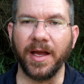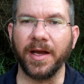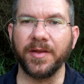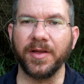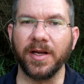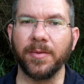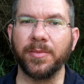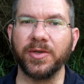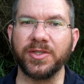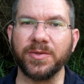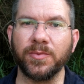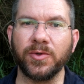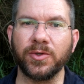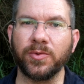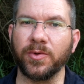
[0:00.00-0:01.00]
Yeah, I think I'm
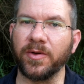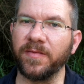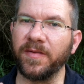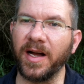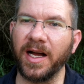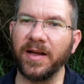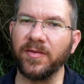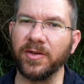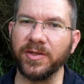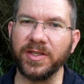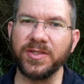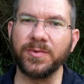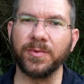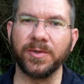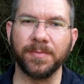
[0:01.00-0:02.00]
pushing more toward a 5 on
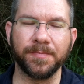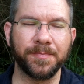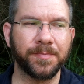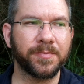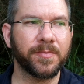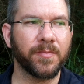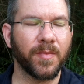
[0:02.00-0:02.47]
this one.